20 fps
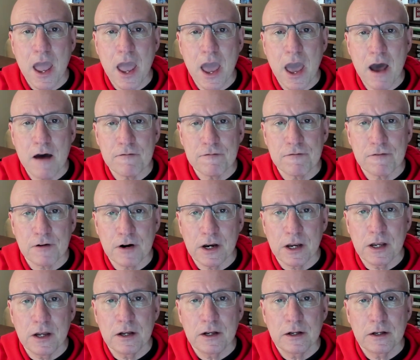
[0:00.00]

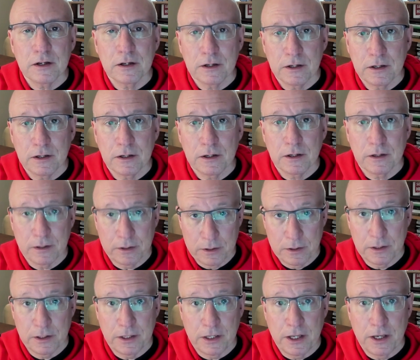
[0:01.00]
every
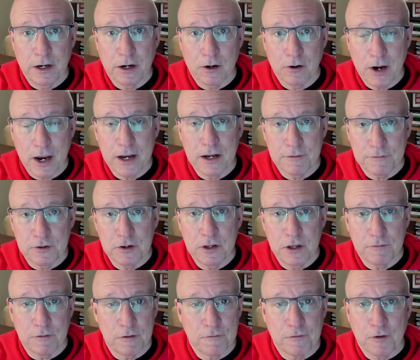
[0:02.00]
year, right? If you
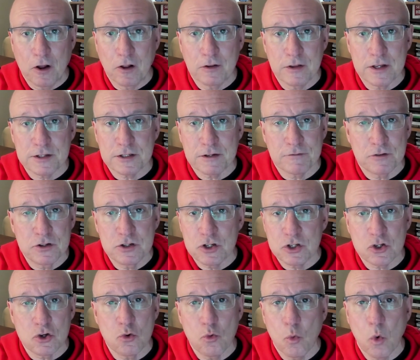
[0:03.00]
if you follow this, if you
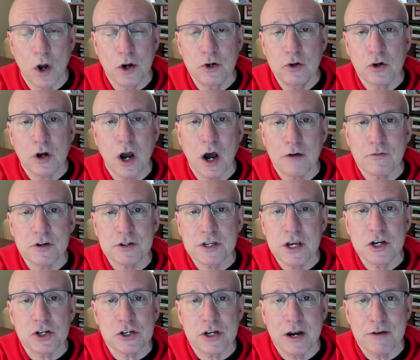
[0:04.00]
just do one new
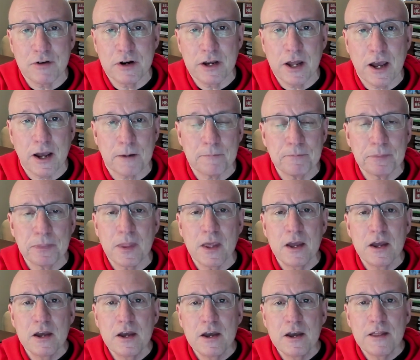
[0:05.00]
conversation every day.
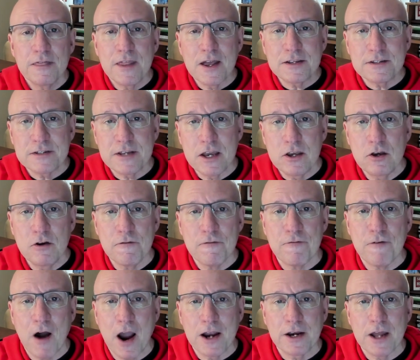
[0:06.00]
Let's say you
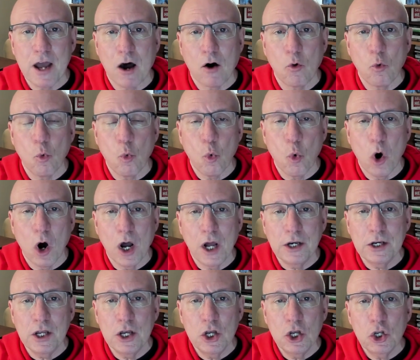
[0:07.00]
find out
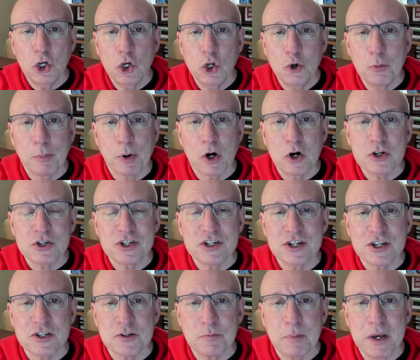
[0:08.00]
one new person
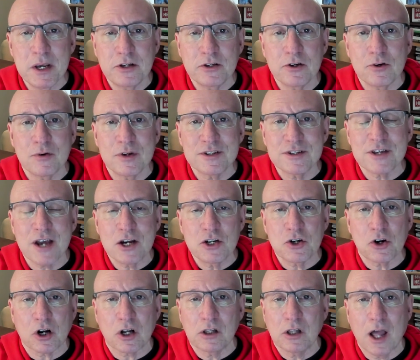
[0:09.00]
to speak to inside
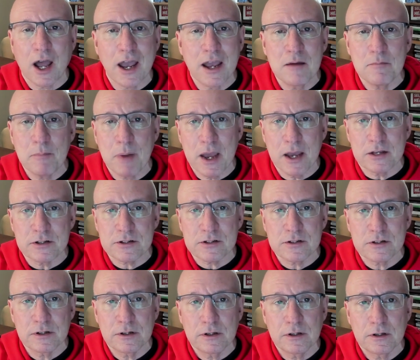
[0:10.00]
your client base